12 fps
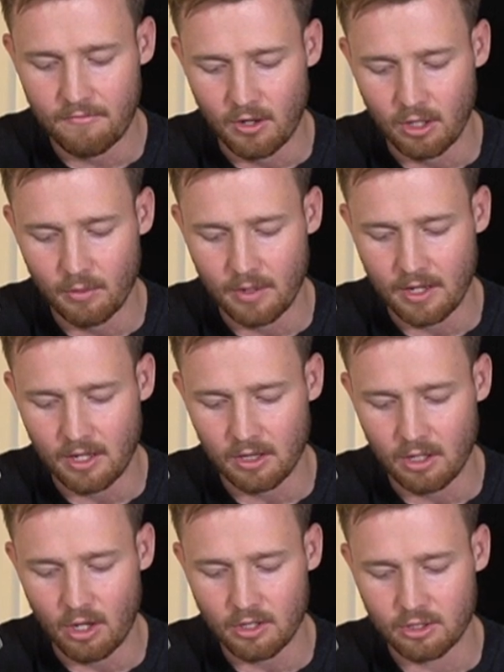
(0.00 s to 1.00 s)
following a
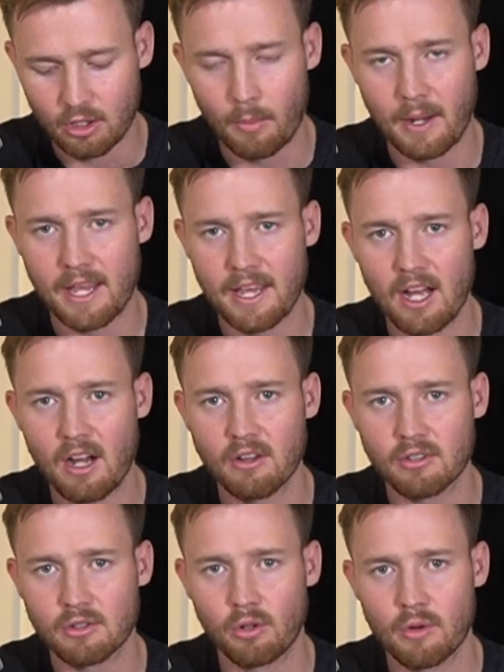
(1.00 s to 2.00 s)
loss. Dominic Young
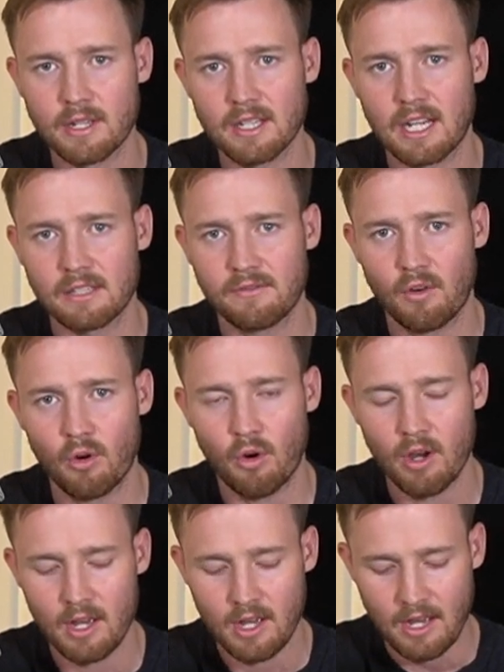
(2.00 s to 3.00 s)
has scored in his last
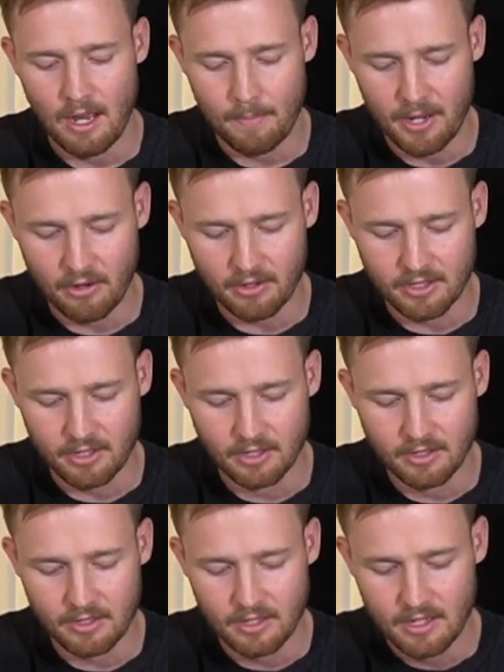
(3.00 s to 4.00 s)
4
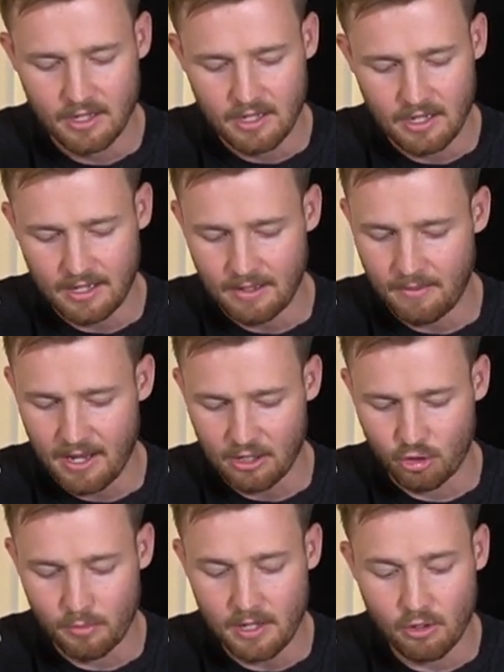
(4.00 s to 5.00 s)
appearances.
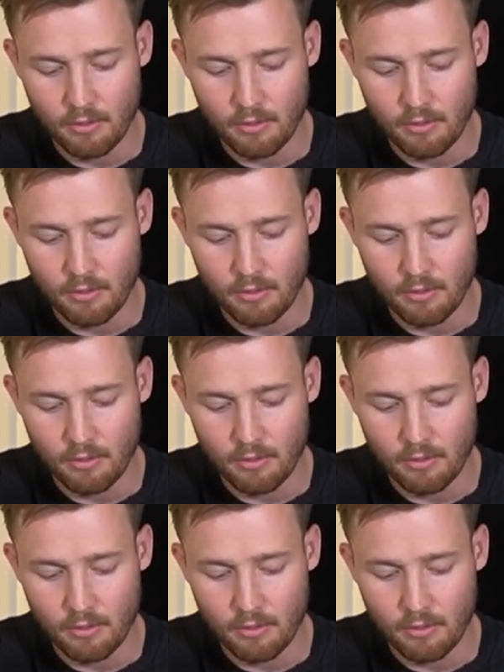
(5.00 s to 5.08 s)
It should be a